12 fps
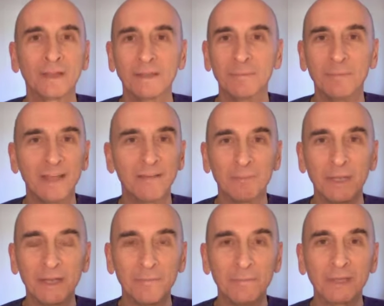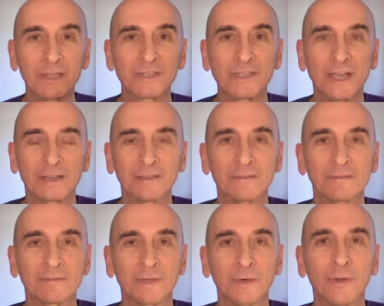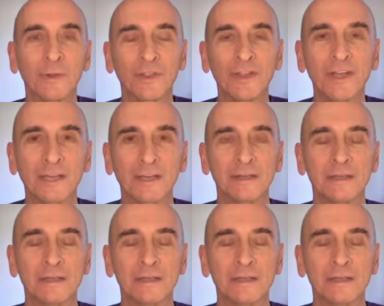It may have been a millisecond, the whole thing